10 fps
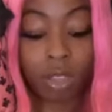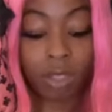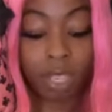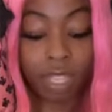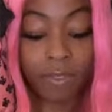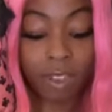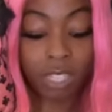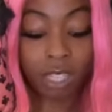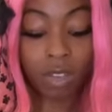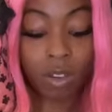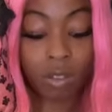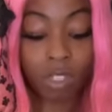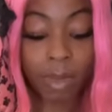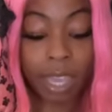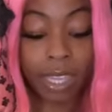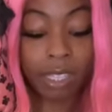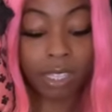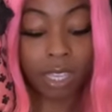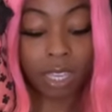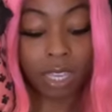things very, you know,
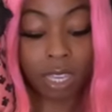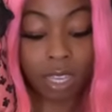spicy and